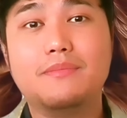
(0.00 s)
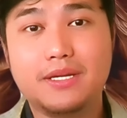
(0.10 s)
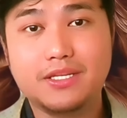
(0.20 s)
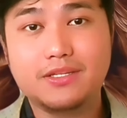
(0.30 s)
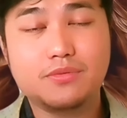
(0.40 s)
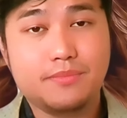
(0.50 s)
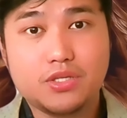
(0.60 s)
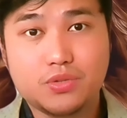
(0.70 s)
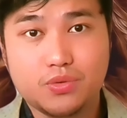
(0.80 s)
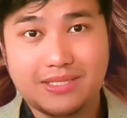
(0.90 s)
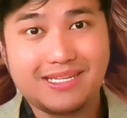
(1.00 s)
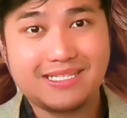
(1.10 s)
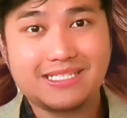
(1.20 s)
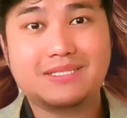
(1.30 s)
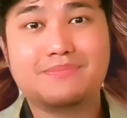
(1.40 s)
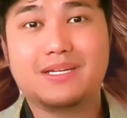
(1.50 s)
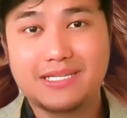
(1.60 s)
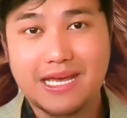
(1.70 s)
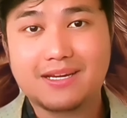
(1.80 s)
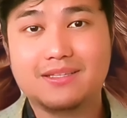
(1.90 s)
of money to make sure that it is a
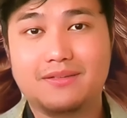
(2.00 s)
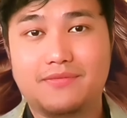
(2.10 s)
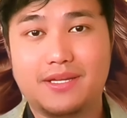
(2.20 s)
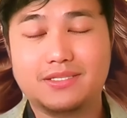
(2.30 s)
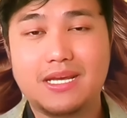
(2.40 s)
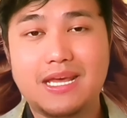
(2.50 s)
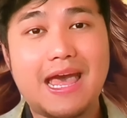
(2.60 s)
spectacular event